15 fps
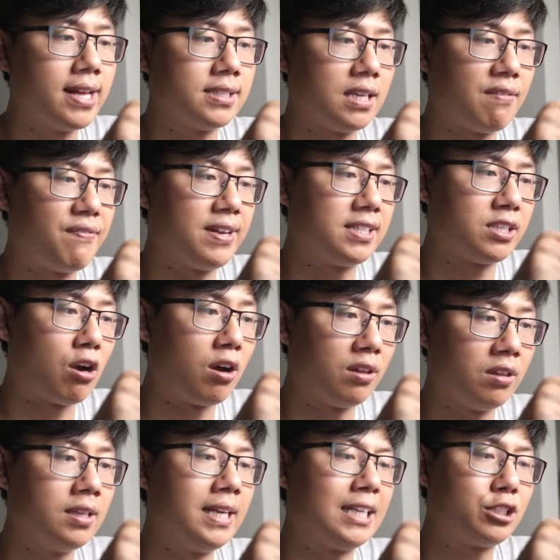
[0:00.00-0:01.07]
if it's on
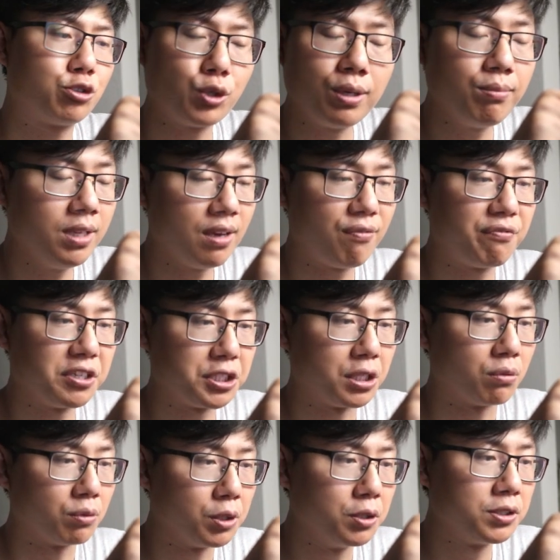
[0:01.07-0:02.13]
extremely efficient
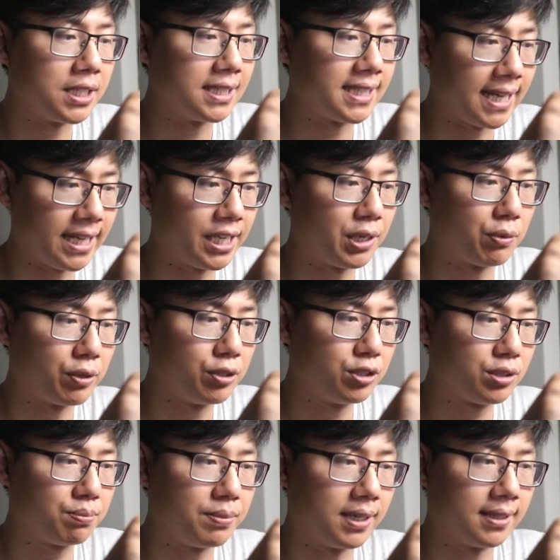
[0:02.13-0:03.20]
runes and tanky
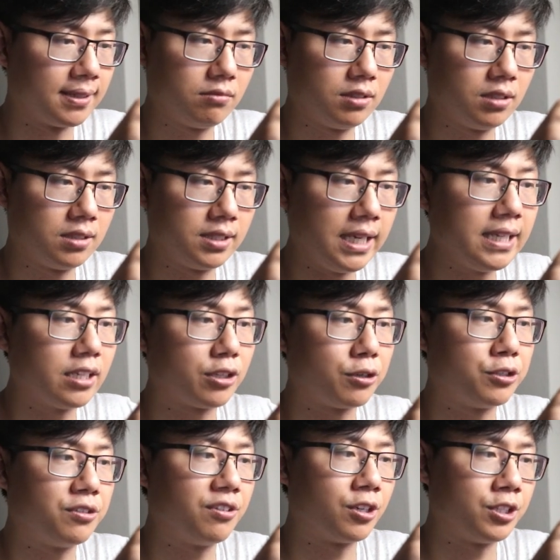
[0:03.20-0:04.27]
runes, but seeing the
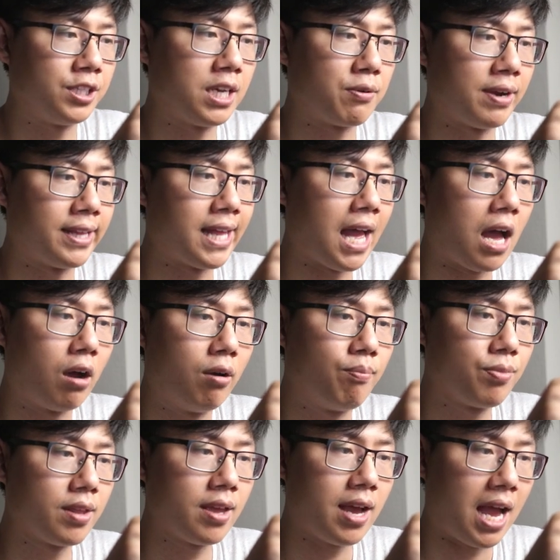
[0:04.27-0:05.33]
Hertia right now,
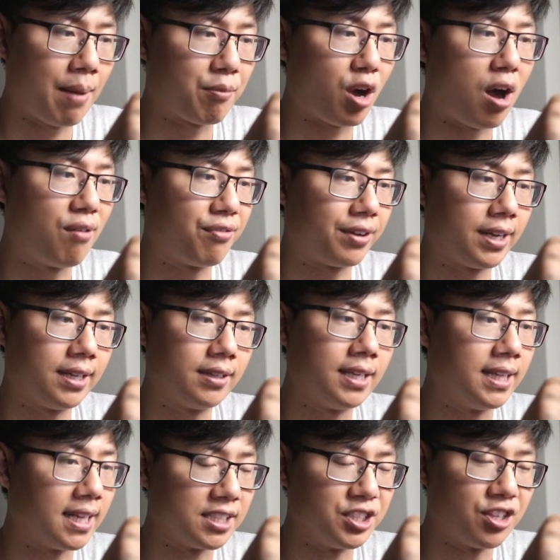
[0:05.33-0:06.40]
I'm confident he
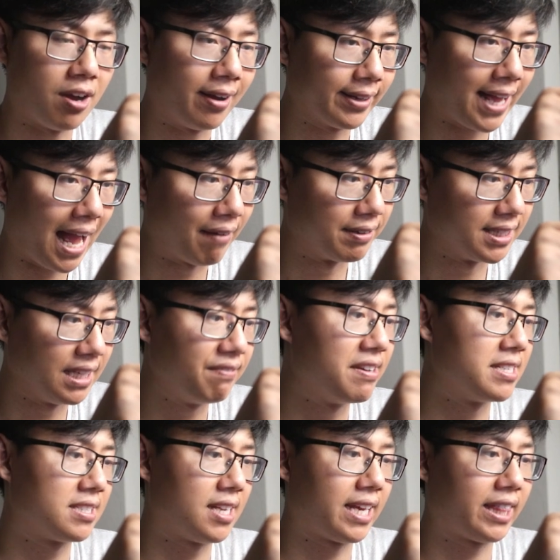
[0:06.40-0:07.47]
does not have a
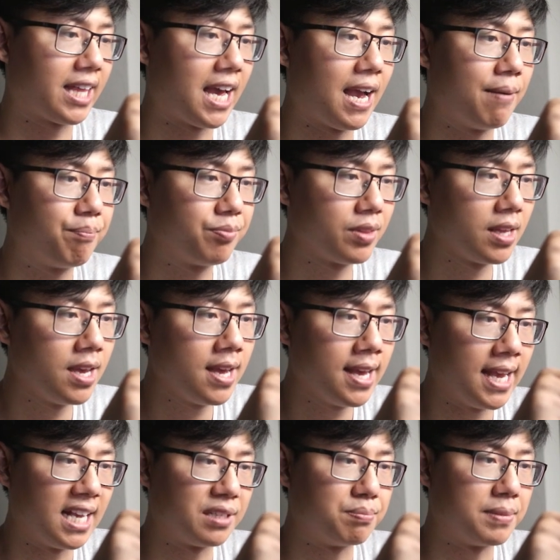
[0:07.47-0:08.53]
defense like that.
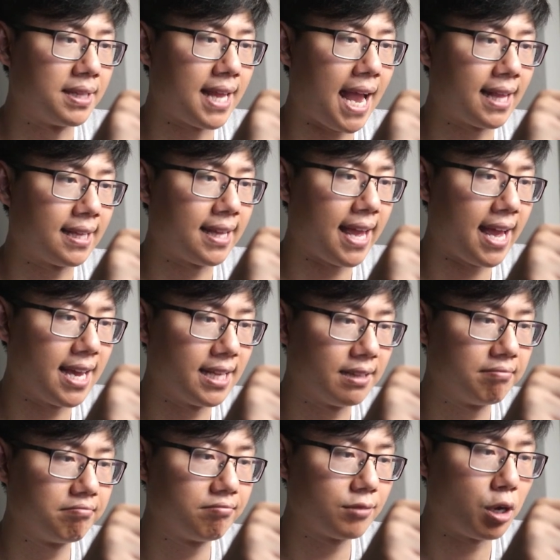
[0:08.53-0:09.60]
His Manananan
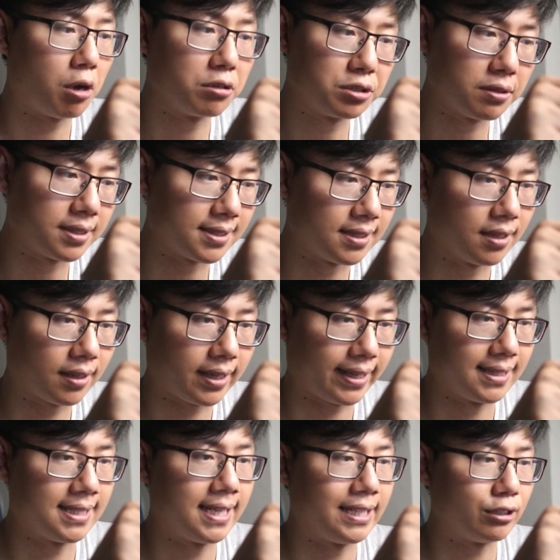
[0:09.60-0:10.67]
also doesn't look like
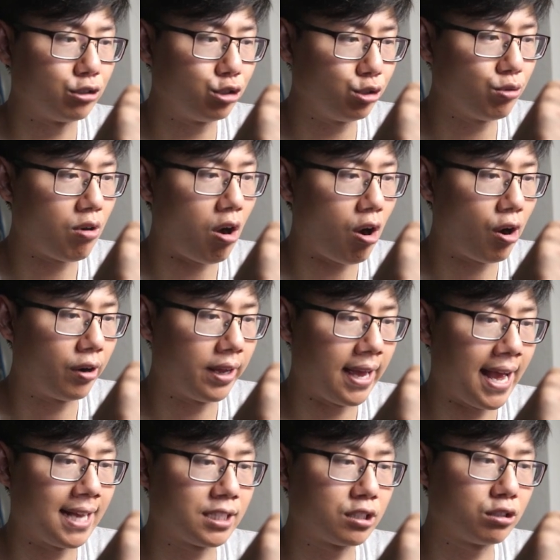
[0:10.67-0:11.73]
it's hitting too hard. It
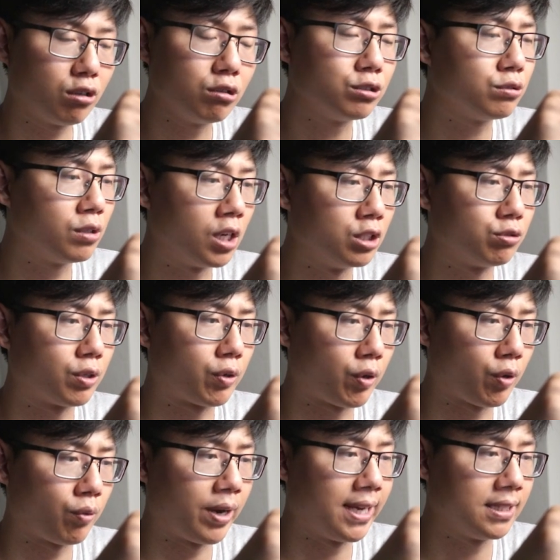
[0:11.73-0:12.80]
has close to 100
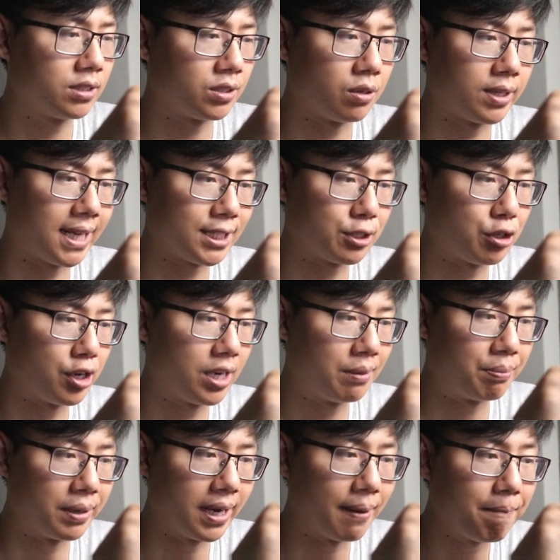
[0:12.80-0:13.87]
crit rate, so that's good,
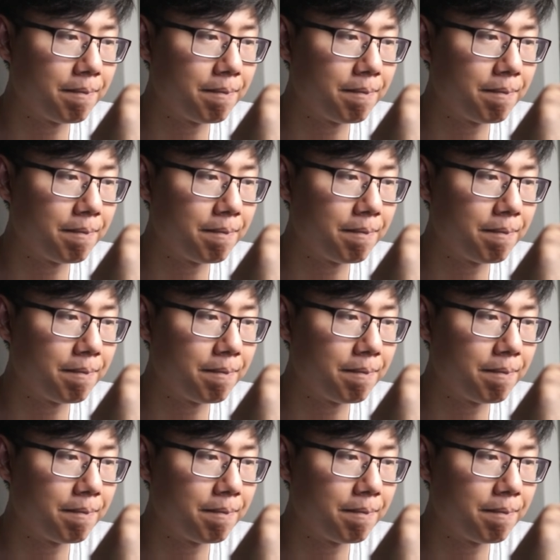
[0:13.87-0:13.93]
but